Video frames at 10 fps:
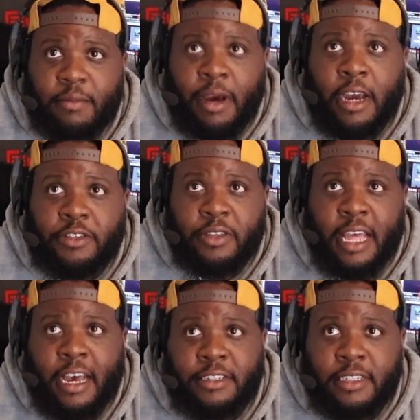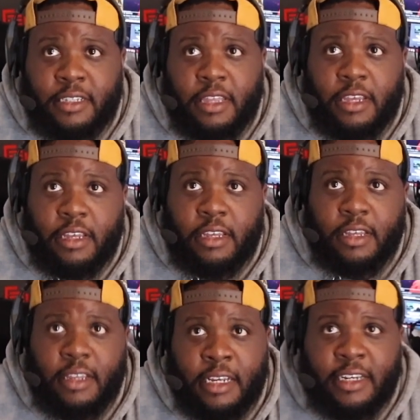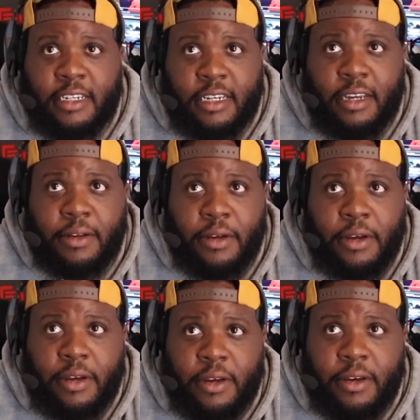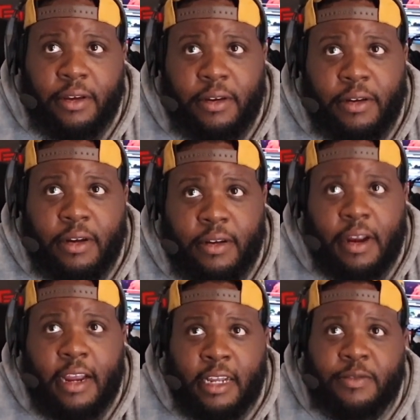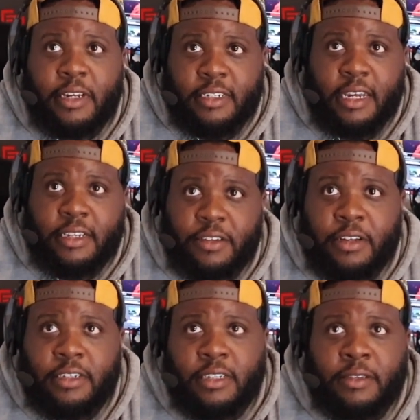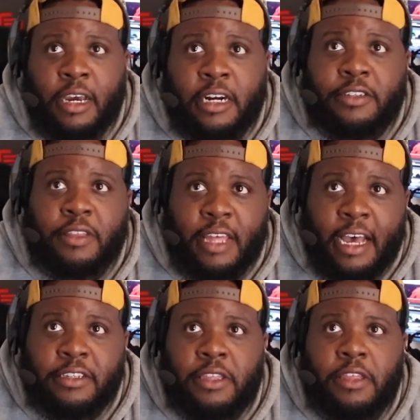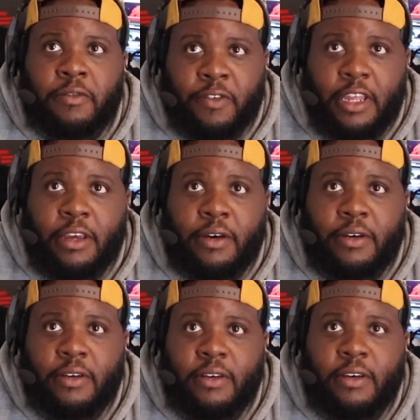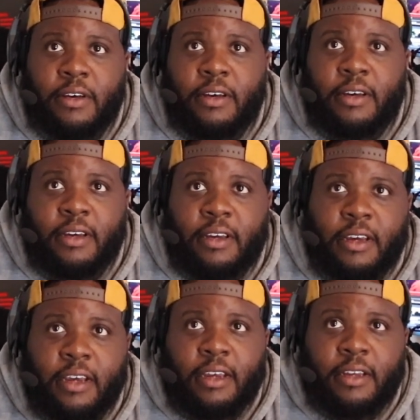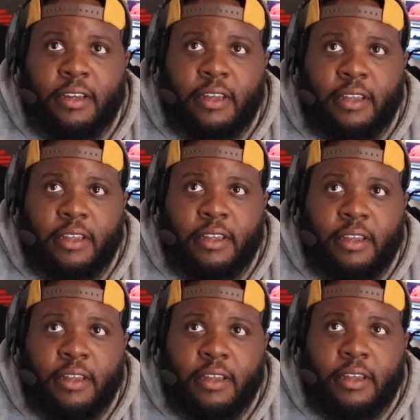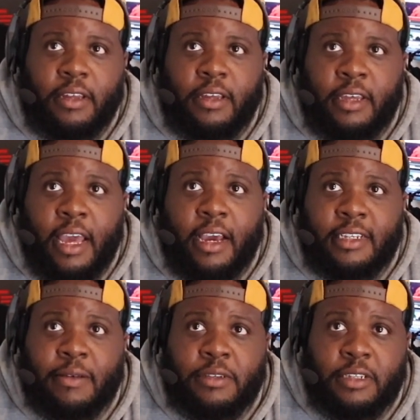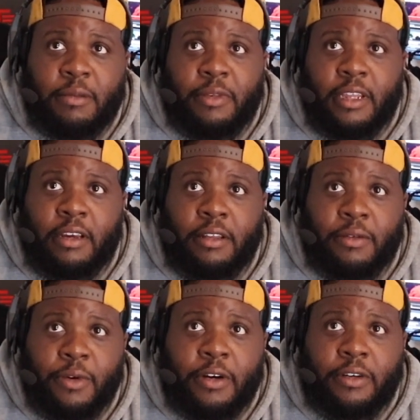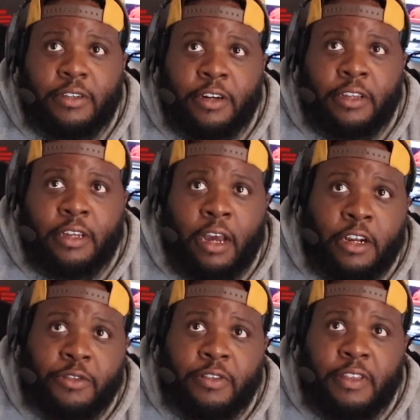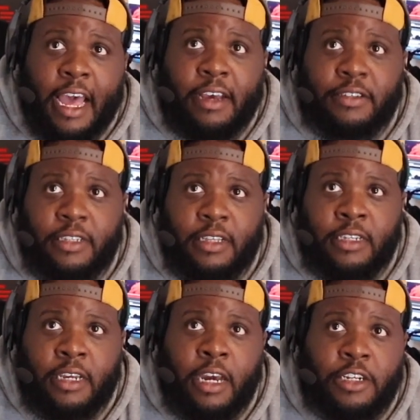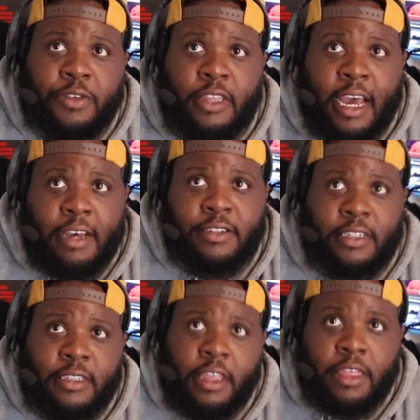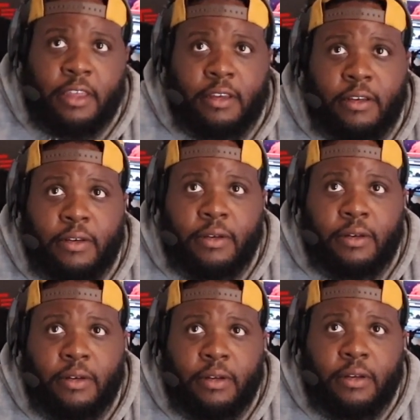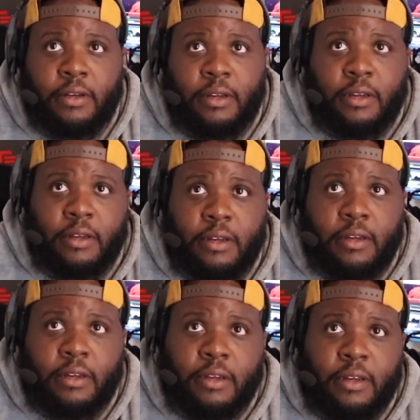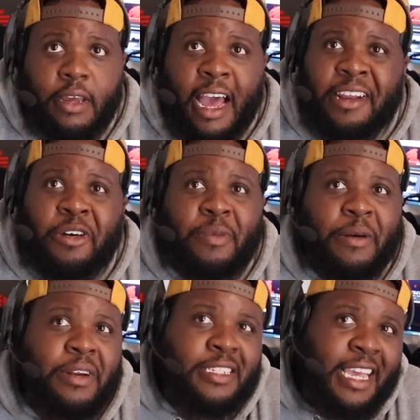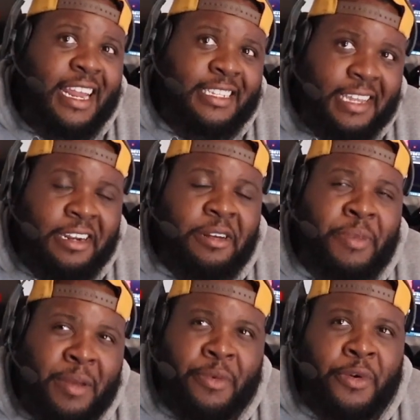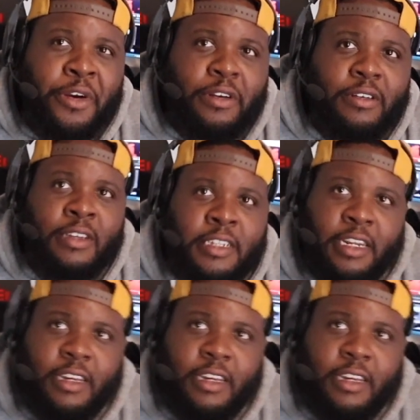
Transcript: My hundred thousandth. That's Person. how you say it. Right, that's what I said. So this is the hundred thousandth video. Is this your hundred thousandth video? Yeah, because I was stumbling on the words earlier. Hundred thousand. It's a hundred thousand. Just say this is my one hundred k subscriber video. I know, but I want to see how they said it in the paperwork. Because so.